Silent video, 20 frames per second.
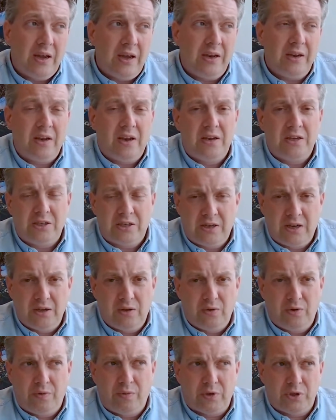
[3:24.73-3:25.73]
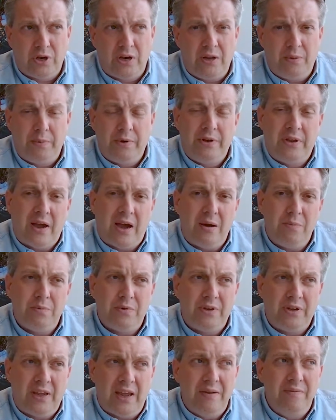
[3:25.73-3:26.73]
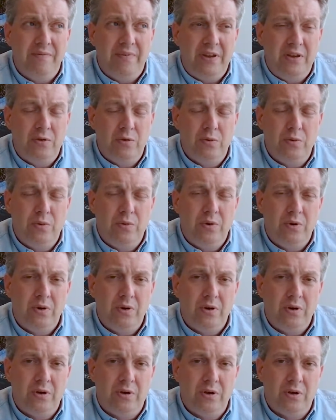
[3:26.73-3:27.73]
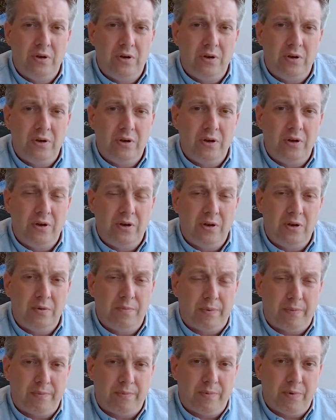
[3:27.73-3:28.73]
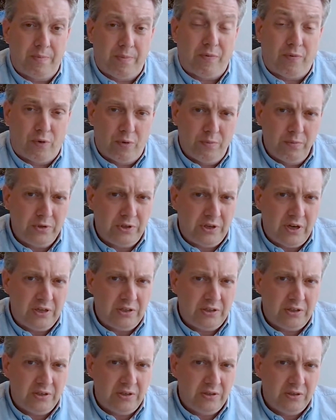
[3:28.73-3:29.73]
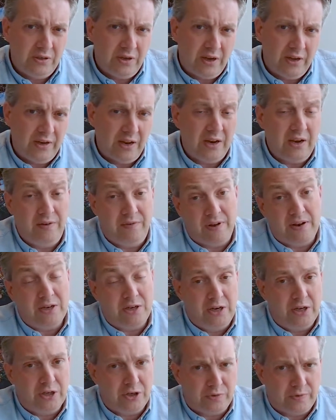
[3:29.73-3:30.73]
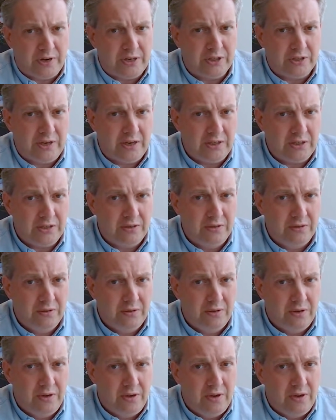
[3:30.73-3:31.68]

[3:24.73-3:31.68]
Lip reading: And then still there was a little bit doubt, can we do the performance test and then eventually a stress test?